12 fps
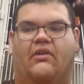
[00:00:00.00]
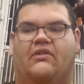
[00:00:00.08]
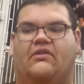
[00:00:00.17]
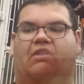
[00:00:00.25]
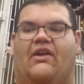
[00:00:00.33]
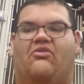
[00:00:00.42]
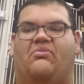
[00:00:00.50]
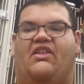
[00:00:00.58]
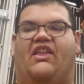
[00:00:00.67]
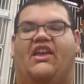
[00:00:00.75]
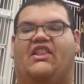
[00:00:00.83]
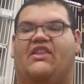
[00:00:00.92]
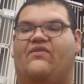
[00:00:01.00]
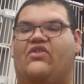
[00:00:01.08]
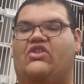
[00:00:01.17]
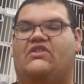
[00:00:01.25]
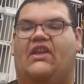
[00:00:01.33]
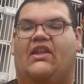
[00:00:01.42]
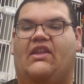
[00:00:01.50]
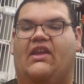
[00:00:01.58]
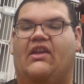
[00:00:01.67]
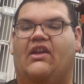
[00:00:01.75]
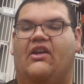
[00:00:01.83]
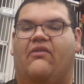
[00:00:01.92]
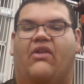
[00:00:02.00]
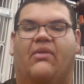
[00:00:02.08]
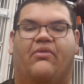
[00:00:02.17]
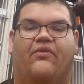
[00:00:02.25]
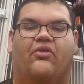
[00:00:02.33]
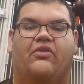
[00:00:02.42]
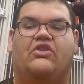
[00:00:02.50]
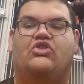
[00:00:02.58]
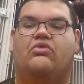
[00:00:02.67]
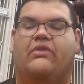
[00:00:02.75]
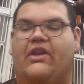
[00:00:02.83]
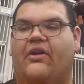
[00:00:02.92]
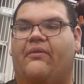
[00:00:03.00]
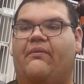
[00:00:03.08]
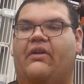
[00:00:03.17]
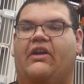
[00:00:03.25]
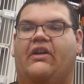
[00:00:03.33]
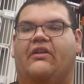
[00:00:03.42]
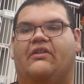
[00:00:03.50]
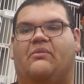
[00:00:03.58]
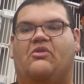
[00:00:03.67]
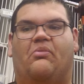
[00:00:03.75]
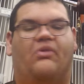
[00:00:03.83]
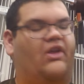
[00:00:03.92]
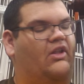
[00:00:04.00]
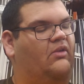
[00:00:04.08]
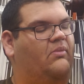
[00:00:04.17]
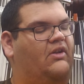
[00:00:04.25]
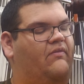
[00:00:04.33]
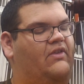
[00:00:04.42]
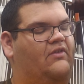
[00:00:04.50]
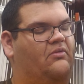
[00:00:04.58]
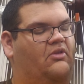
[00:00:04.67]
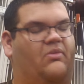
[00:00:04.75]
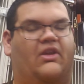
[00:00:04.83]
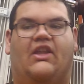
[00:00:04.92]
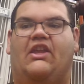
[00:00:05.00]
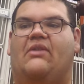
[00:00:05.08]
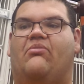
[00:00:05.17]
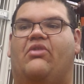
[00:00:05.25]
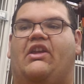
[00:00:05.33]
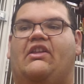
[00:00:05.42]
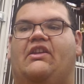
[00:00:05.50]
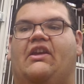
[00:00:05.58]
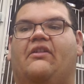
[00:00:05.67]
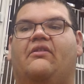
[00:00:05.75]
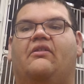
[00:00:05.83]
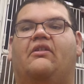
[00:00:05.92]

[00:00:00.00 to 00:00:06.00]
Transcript: So that would be like the first ending right before the trio. So I'm going to play a little bit of this from the beginning and break it down.